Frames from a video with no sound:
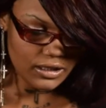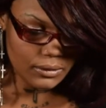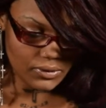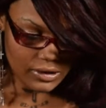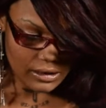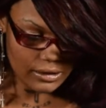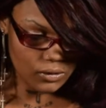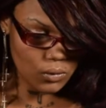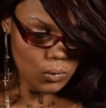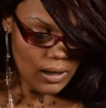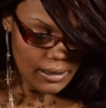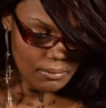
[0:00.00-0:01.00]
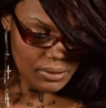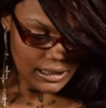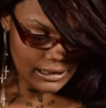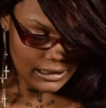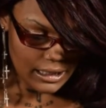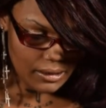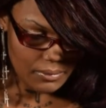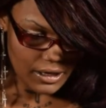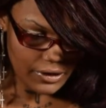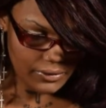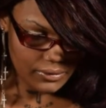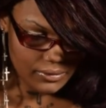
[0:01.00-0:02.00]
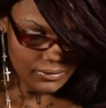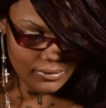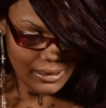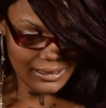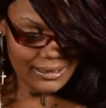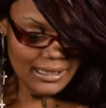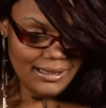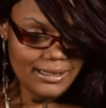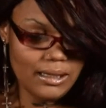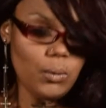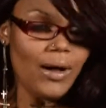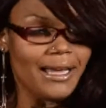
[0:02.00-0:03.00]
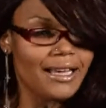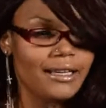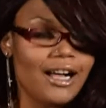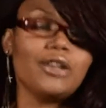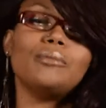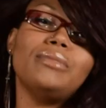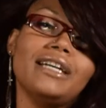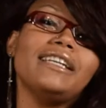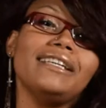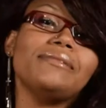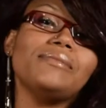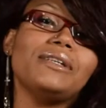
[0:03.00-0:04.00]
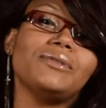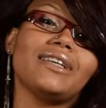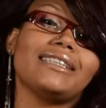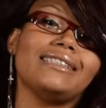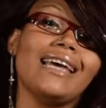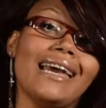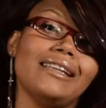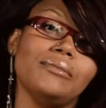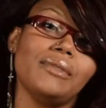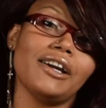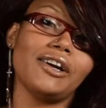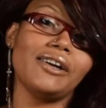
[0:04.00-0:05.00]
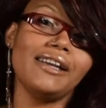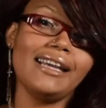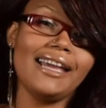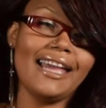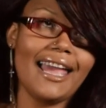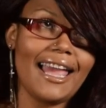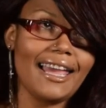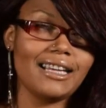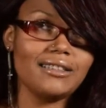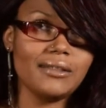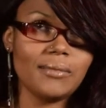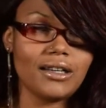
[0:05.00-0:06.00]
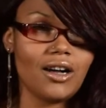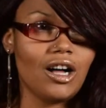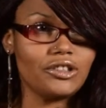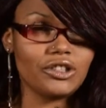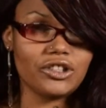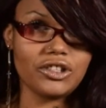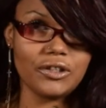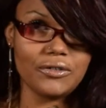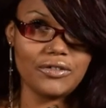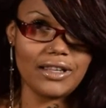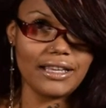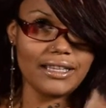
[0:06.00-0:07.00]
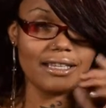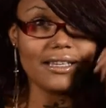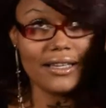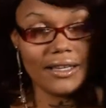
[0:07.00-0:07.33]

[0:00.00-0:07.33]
He was like a little white bunny teddy bear, like a white colored bunny, but it was like a teddy bear. And I called her Snowflake.